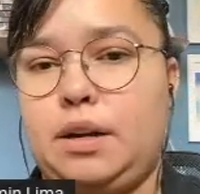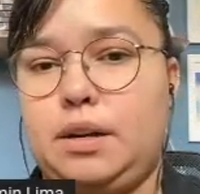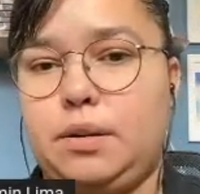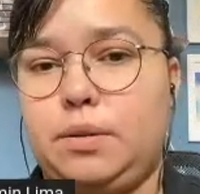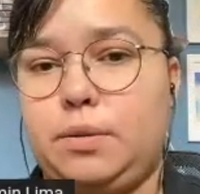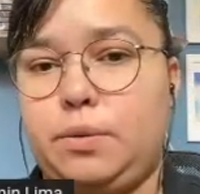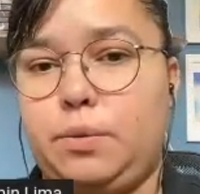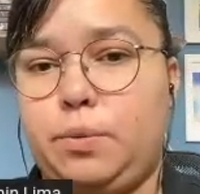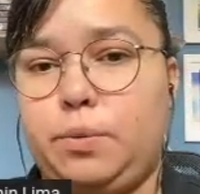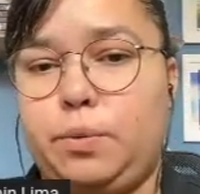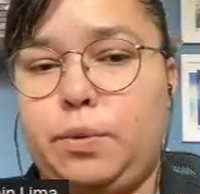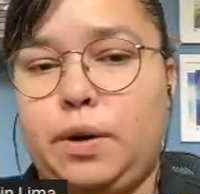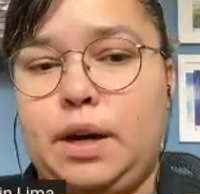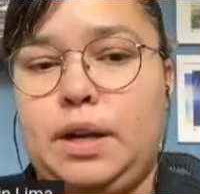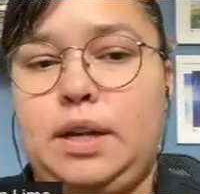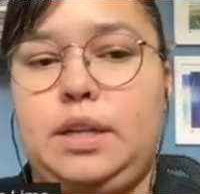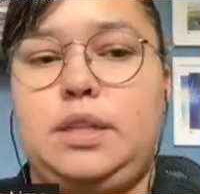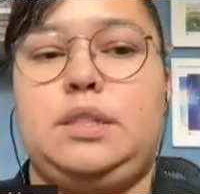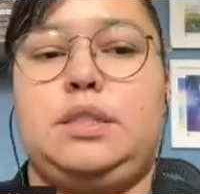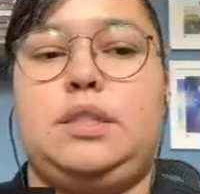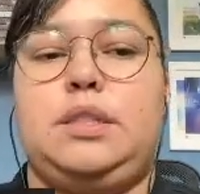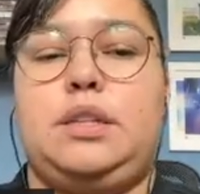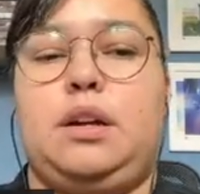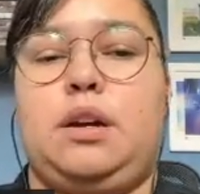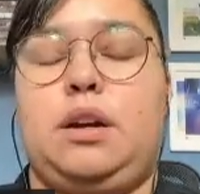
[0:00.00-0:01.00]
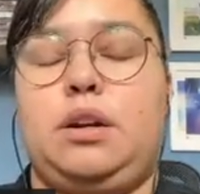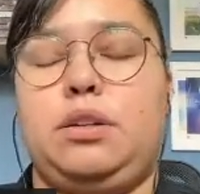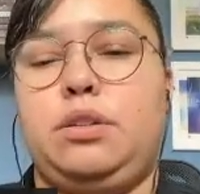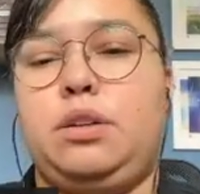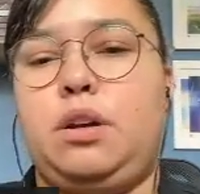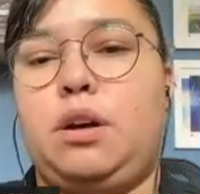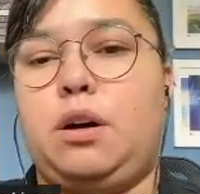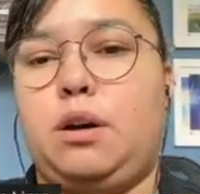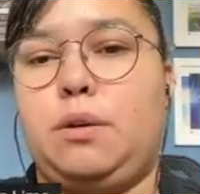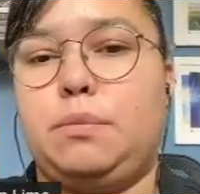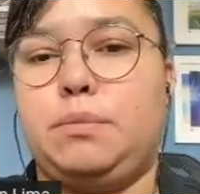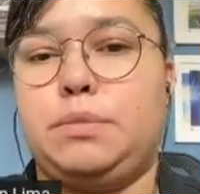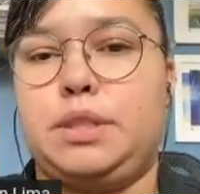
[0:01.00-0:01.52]
what is the
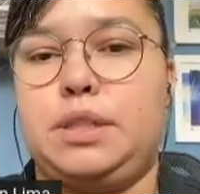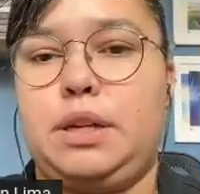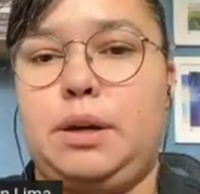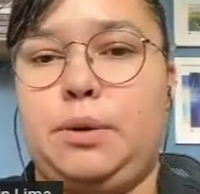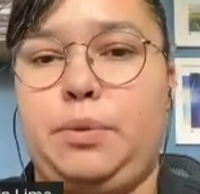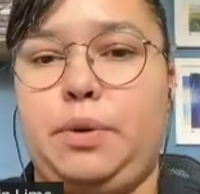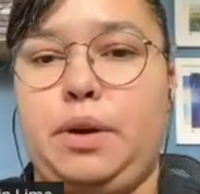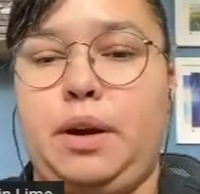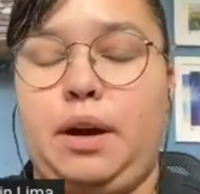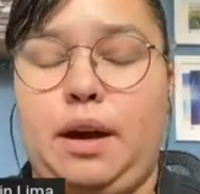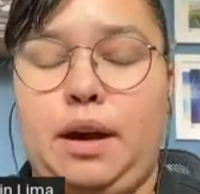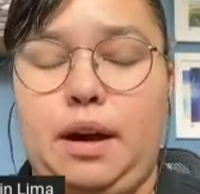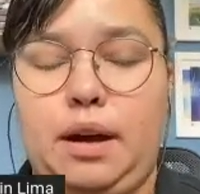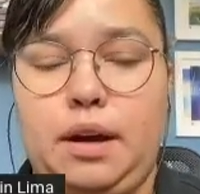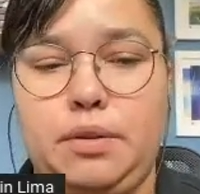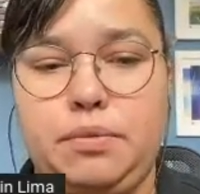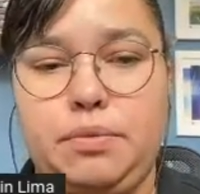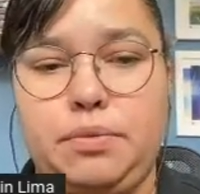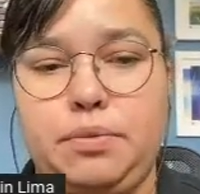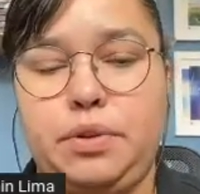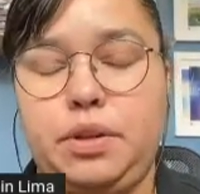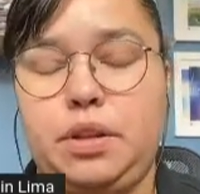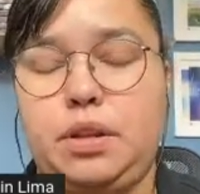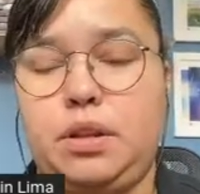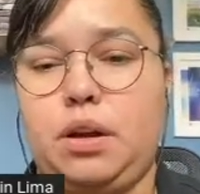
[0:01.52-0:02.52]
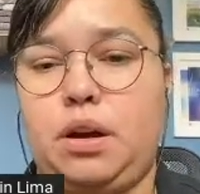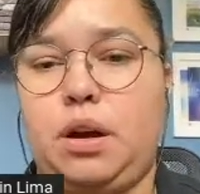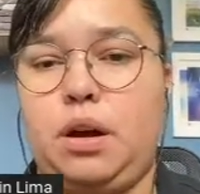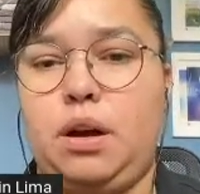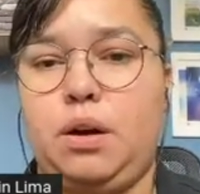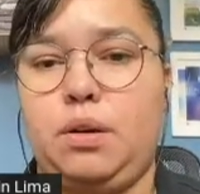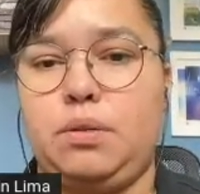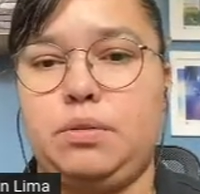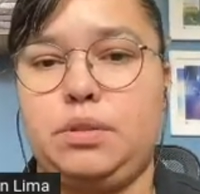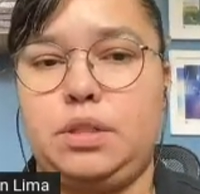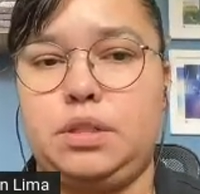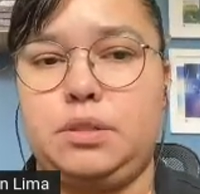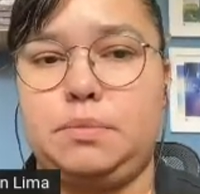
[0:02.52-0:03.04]
outcomes that we have with
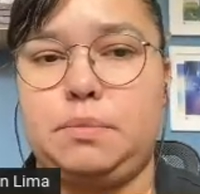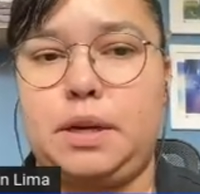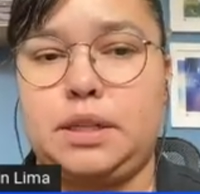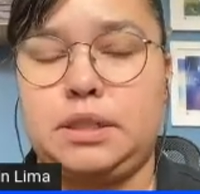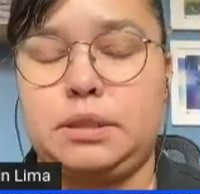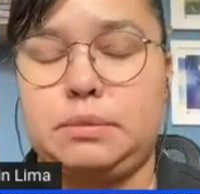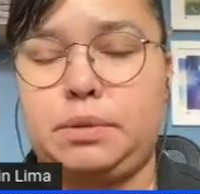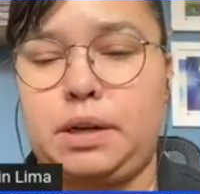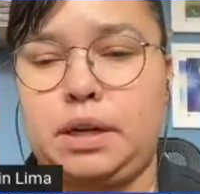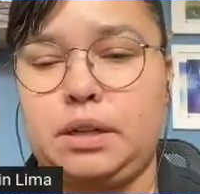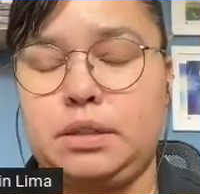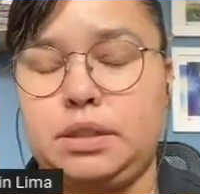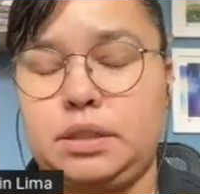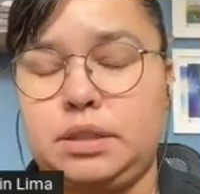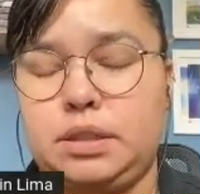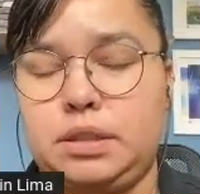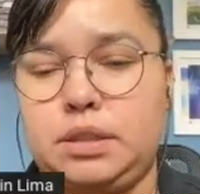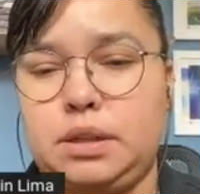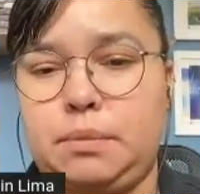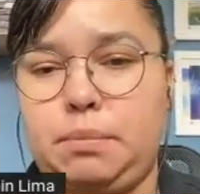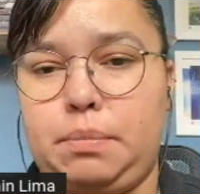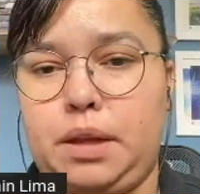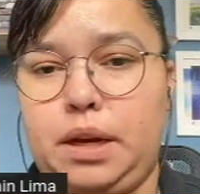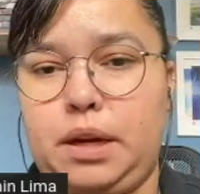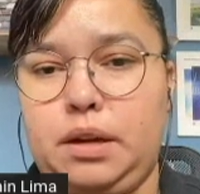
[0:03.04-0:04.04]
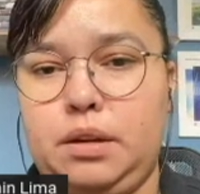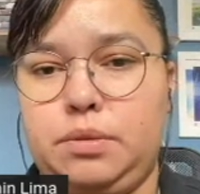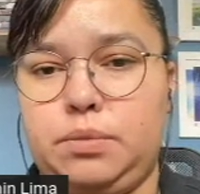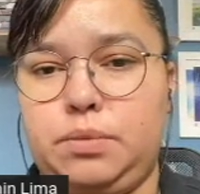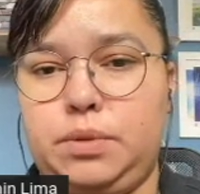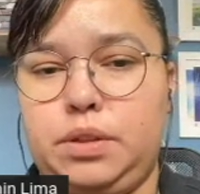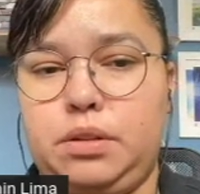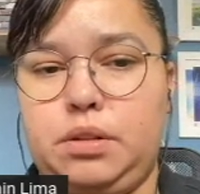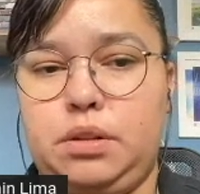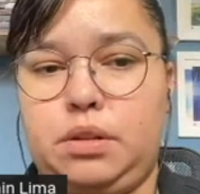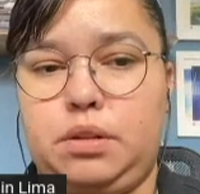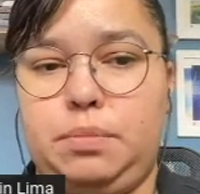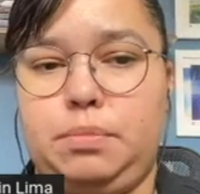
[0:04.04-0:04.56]
all these best practices applied
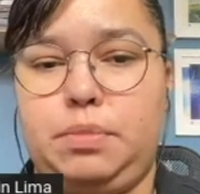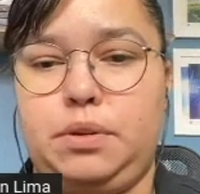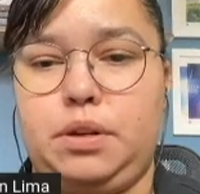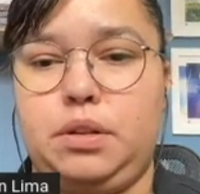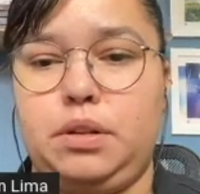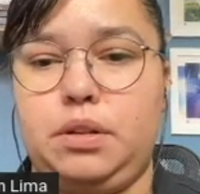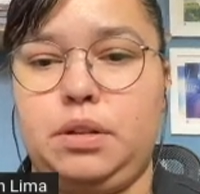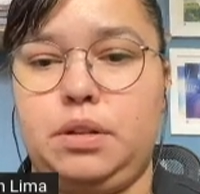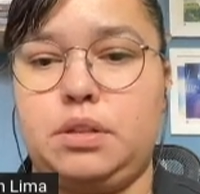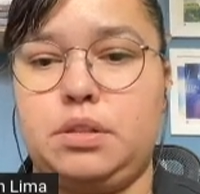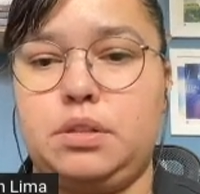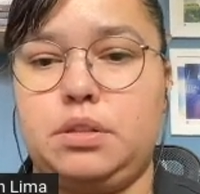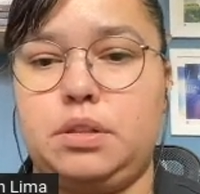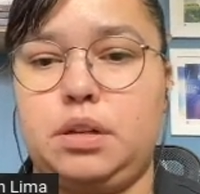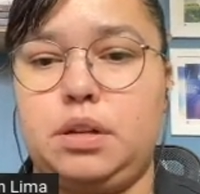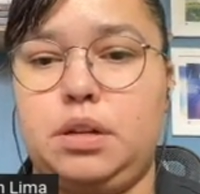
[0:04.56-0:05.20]
with our products?